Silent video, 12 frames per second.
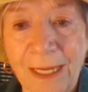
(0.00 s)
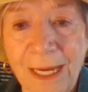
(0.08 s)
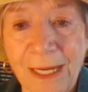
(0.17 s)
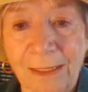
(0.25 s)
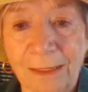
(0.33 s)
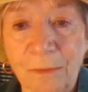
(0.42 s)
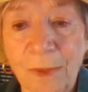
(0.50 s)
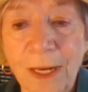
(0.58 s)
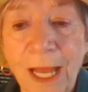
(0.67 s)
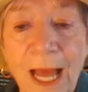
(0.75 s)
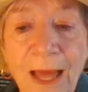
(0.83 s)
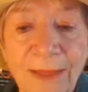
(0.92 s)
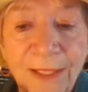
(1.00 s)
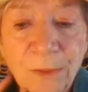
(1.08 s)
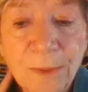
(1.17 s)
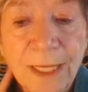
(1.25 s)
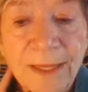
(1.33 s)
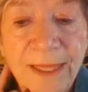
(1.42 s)
Yeah. Well,
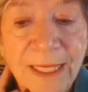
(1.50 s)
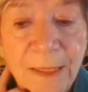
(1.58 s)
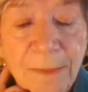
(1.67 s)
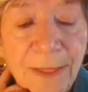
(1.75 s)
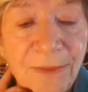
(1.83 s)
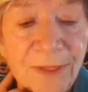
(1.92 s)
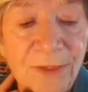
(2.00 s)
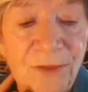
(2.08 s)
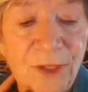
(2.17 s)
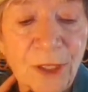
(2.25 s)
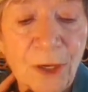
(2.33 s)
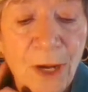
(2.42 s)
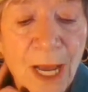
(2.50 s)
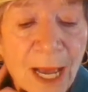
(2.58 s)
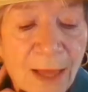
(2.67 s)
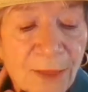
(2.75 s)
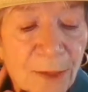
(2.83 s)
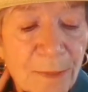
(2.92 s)
that's when I think about this. You know,
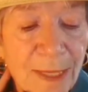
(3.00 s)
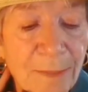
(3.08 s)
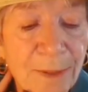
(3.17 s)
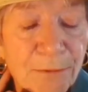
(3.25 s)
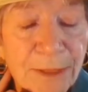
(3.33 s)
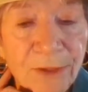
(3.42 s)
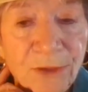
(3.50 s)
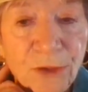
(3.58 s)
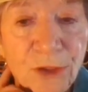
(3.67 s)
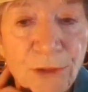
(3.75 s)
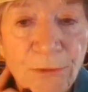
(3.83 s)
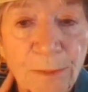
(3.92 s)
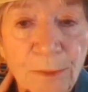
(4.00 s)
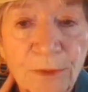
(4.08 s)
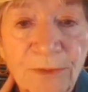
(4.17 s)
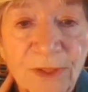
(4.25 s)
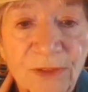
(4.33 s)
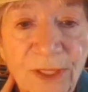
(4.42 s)
there may be reasons to
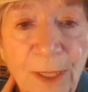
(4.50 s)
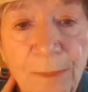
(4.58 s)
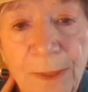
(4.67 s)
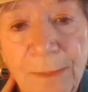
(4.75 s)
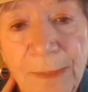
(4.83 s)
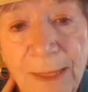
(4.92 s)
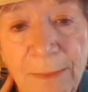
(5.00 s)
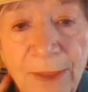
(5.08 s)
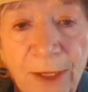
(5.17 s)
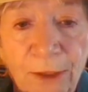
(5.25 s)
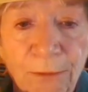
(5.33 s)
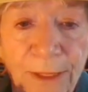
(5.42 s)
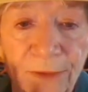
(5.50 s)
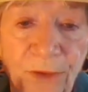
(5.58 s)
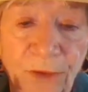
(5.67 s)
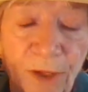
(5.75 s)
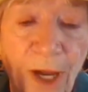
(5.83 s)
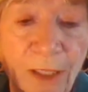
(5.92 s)
remove this lump, and maybe there are
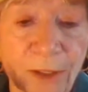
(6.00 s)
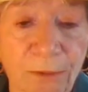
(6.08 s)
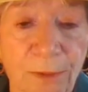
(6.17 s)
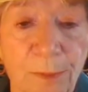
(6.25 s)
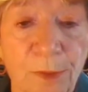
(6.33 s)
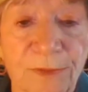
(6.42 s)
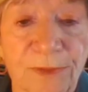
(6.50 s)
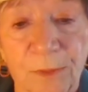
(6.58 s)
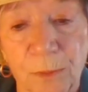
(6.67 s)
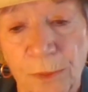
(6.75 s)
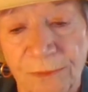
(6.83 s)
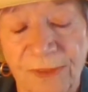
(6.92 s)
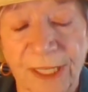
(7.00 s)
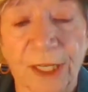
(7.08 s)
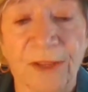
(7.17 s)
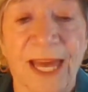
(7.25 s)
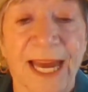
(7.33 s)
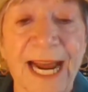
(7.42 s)
reasons not to remove it, and we'll
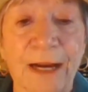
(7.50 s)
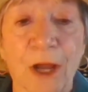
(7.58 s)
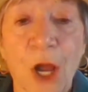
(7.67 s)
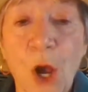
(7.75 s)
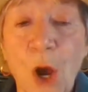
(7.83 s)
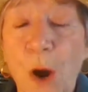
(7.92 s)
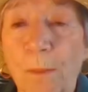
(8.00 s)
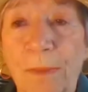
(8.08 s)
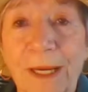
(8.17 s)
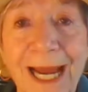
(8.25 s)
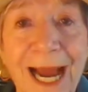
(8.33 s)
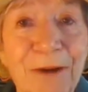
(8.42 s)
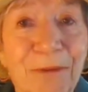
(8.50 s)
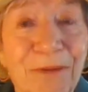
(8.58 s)
figure that out. But I